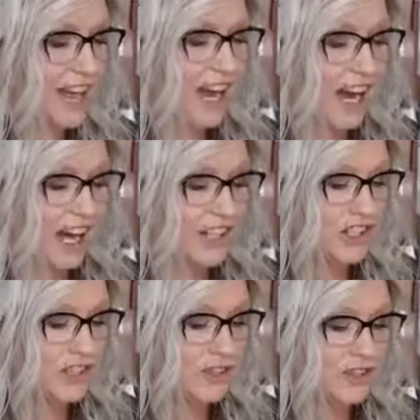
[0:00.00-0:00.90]
I
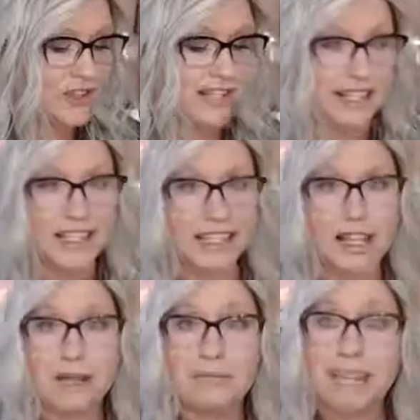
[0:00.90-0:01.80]
choose this
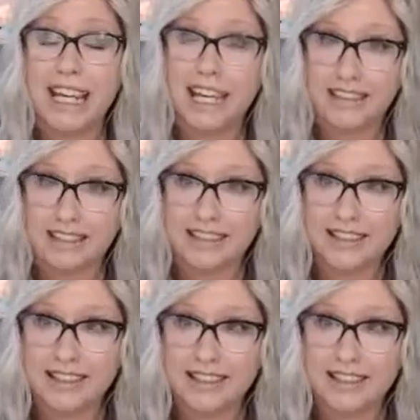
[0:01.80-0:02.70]

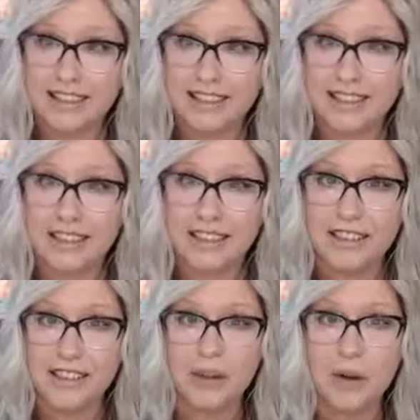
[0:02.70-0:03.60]
because.
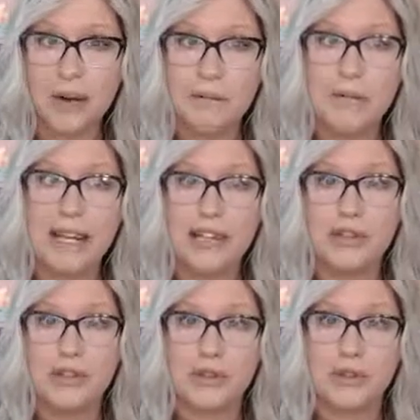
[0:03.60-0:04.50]
So what made
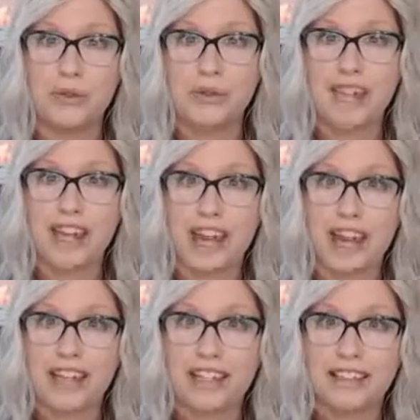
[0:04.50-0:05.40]
you choose
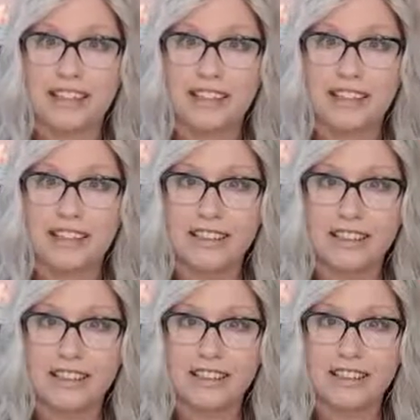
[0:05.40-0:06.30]
that
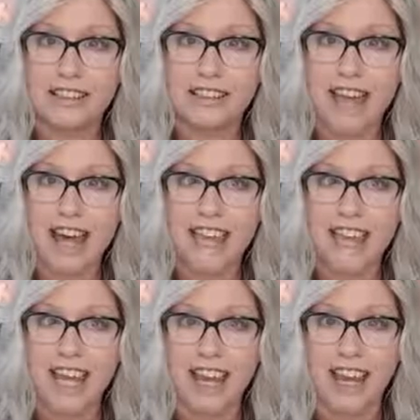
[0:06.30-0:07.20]

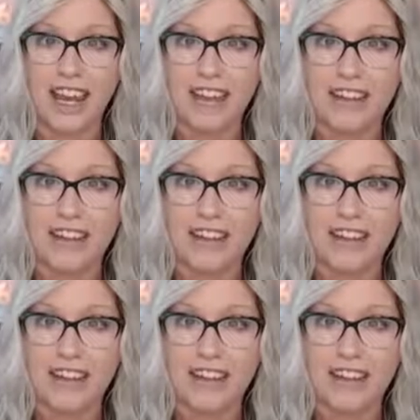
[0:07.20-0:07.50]
thing?